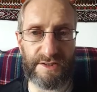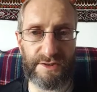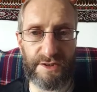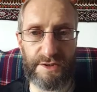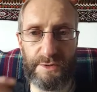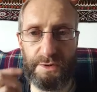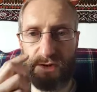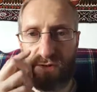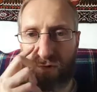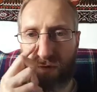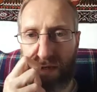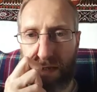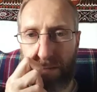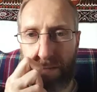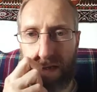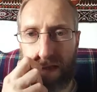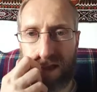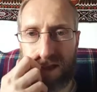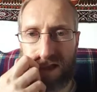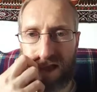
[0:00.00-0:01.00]
In other words, what that
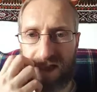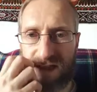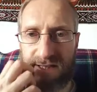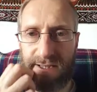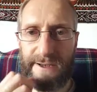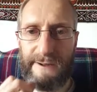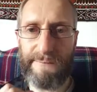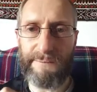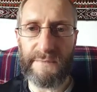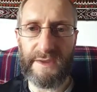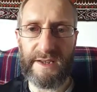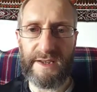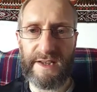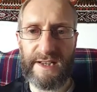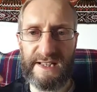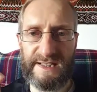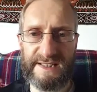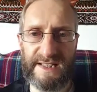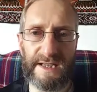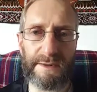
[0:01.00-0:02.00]
means is
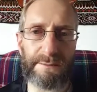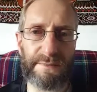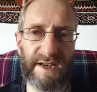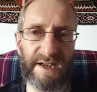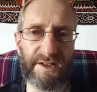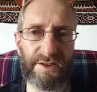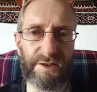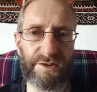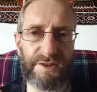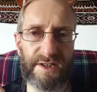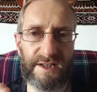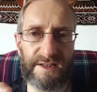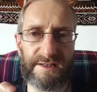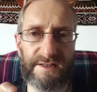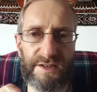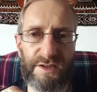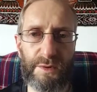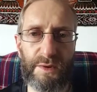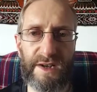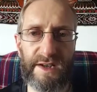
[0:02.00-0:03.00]
he said Michael
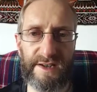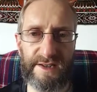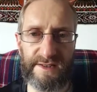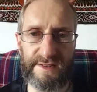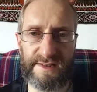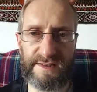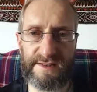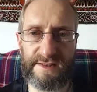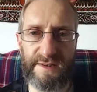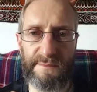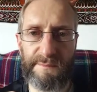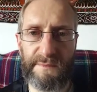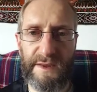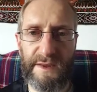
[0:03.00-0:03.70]
Jackson twice,